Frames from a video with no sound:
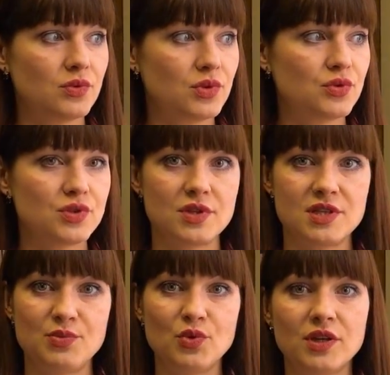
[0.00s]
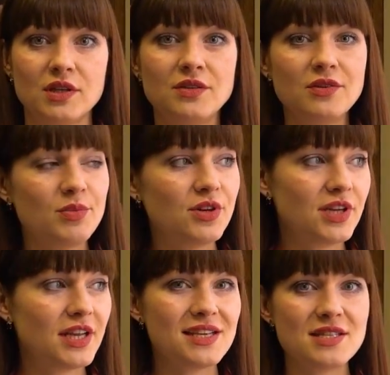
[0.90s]
use this book. It will be
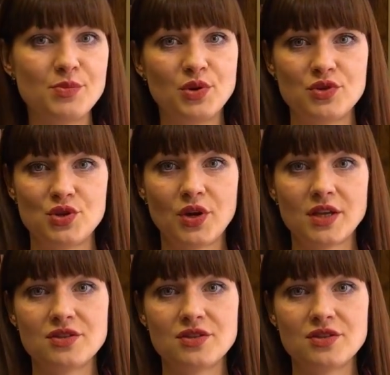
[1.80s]
really easy because you can